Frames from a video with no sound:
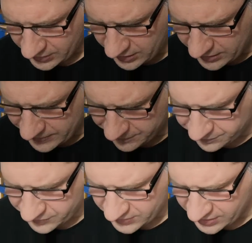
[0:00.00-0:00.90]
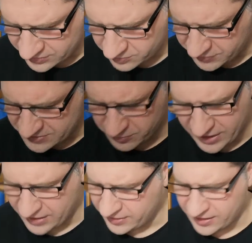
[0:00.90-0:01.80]
um yeah so peace
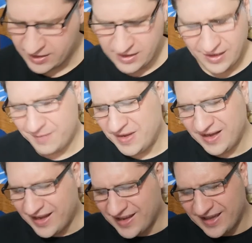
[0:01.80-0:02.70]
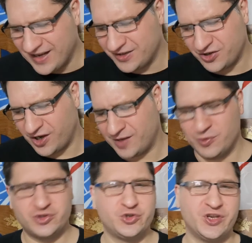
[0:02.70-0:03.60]
plan like i mean i could get into talking
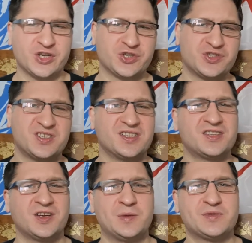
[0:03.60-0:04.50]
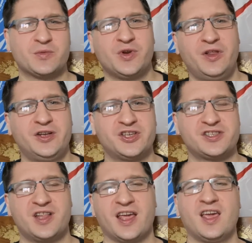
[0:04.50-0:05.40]
about judicial systems and really
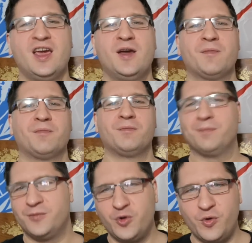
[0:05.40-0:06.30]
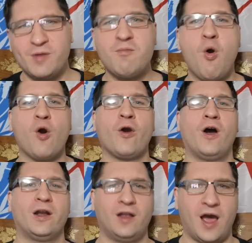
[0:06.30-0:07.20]
just like doing more
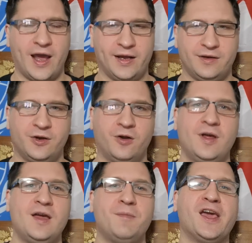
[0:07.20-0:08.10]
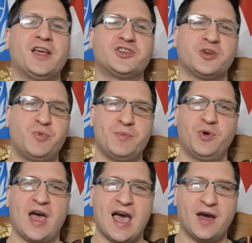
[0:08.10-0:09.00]
online you know making sure
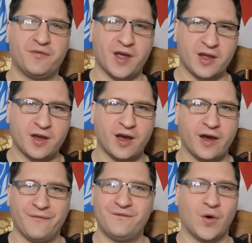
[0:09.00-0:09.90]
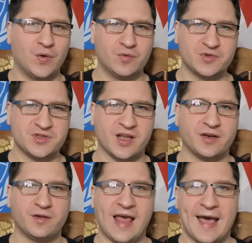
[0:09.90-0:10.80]
people have like uh, phones
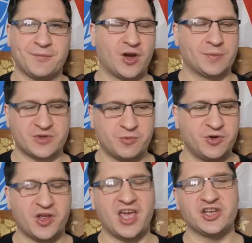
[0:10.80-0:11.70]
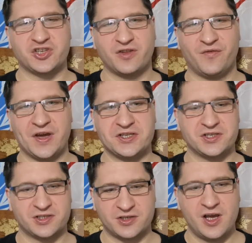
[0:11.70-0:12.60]
and laptops communication
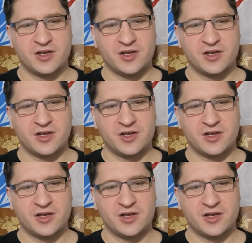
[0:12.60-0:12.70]
devices